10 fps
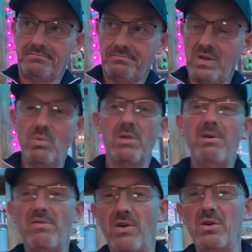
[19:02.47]
Well, they're
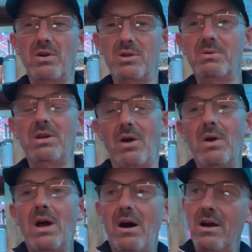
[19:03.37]
both our cars, but you know,
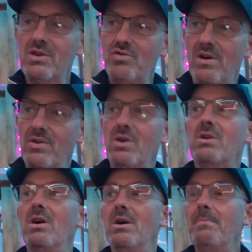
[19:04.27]
I can drive our
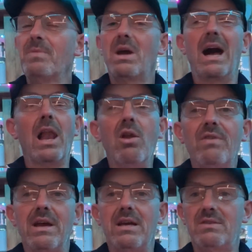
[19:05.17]
car. I love
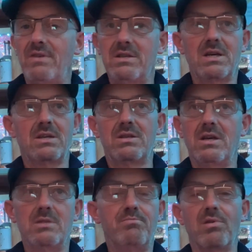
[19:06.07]
it. It's fantastic. It's
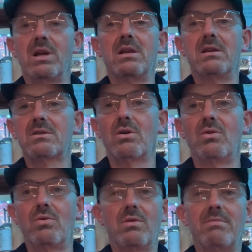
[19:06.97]
brilliant. It's got
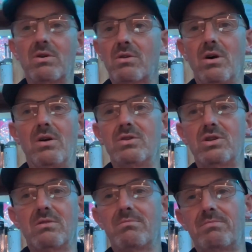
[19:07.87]
all the mod cons,
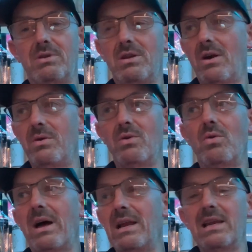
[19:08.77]
you know, and all
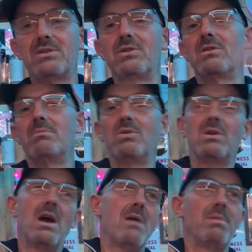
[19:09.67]
that. You listen to them,
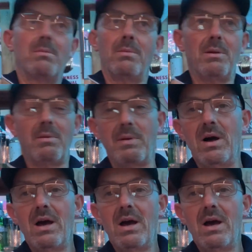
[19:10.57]
blah blah blah blah blah.